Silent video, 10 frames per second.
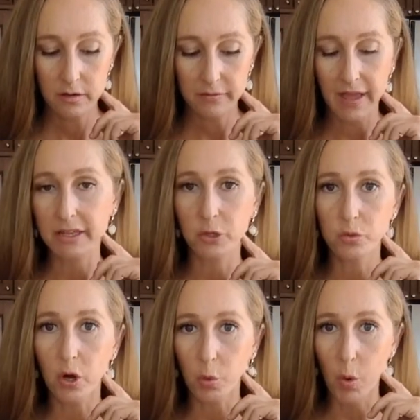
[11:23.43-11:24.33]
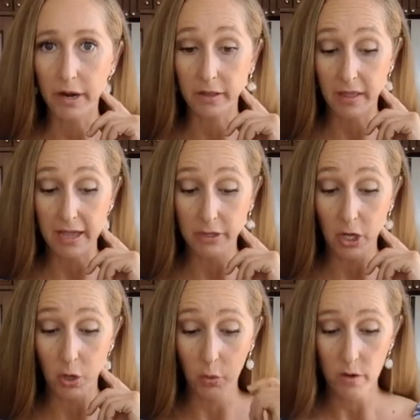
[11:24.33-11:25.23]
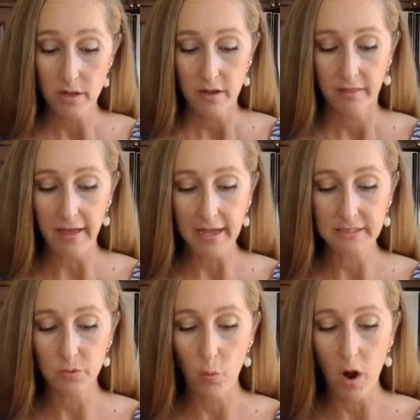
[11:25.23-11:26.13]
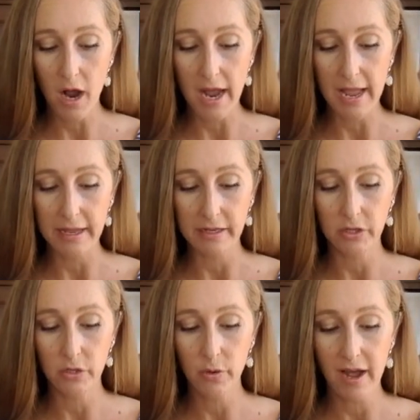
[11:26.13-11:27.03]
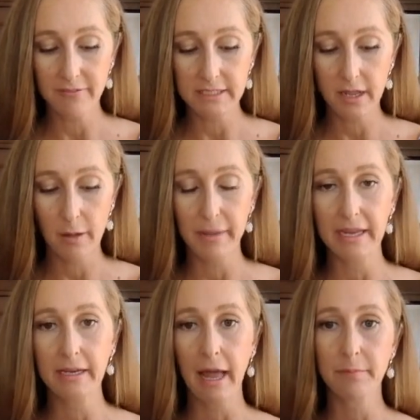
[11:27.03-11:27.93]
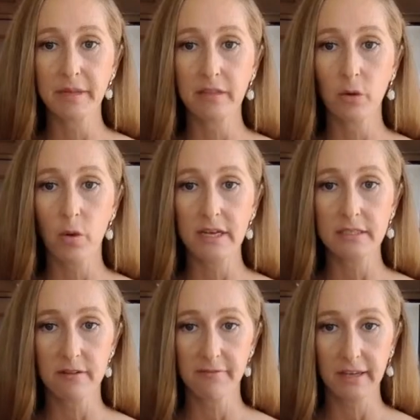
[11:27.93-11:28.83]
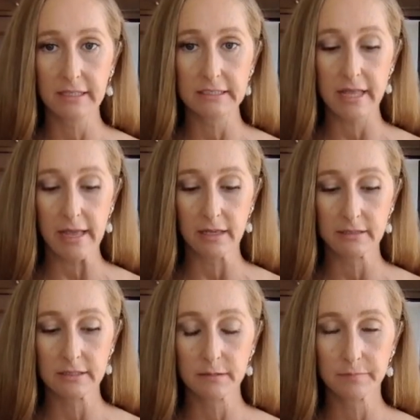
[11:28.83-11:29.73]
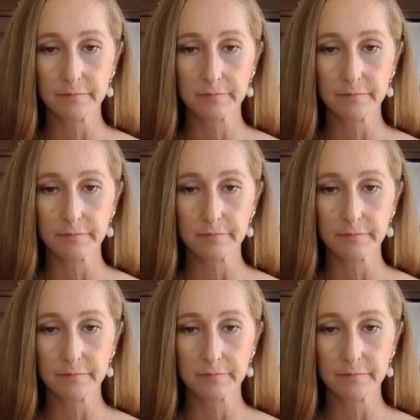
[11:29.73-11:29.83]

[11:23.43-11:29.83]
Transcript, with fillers: that you don't want to let go. That's why you have to come in and be the one to fix things,